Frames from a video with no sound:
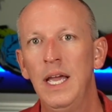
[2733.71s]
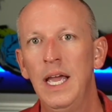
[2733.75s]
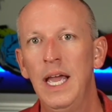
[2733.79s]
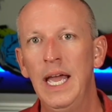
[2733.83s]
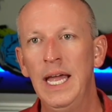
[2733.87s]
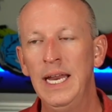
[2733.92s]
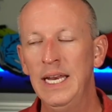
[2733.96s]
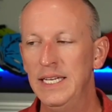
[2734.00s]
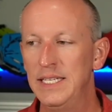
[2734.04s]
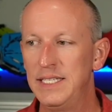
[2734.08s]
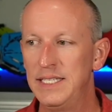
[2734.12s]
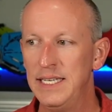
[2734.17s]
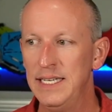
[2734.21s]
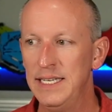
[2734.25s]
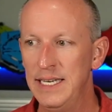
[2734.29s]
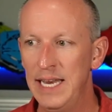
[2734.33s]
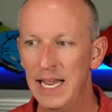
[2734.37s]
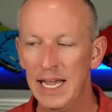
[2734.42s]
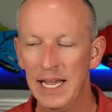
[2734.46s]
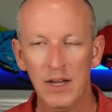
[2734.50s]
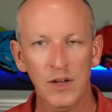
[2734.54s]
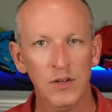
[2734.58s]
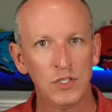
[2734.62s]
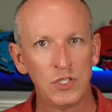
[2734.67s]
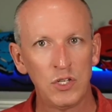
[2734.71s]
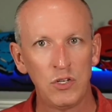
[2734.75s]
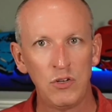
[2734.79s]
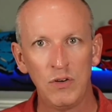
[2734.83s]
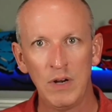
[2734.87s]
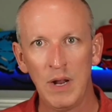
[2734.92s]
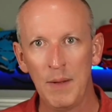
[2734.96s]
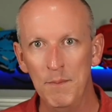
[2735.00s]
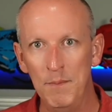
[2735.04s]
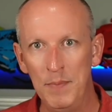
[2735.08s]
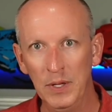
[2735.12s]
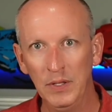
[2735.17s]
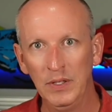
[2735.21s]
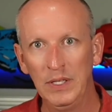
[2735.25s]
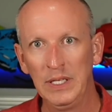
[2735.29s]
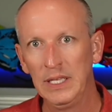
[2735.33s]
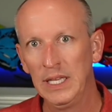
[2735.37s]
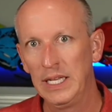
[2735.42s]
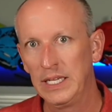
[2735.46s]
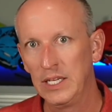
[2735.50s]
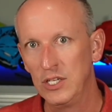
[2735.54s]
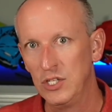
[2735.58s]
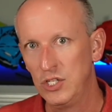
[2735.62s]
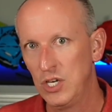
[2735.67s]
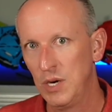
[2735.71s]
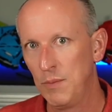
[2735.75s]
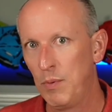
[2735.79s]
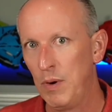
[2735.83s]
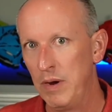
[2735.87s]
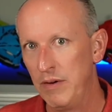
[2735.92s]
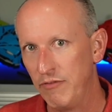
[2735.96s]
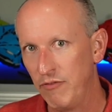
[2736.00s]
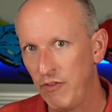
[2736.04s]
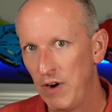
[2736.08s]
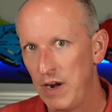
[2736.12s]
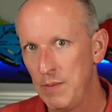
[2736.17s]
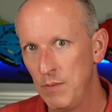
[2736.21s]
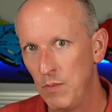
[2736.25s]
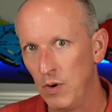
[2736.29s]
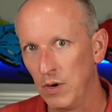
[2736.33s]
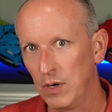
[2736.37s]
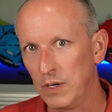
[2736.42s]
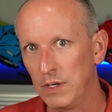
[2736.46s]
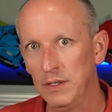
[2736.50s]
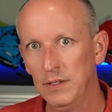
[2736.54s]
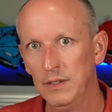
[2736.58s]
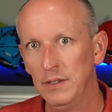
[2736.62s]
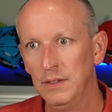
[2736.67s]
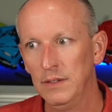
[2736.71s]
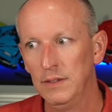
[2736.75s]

And it's now, so you're not building like a SharePoint Framework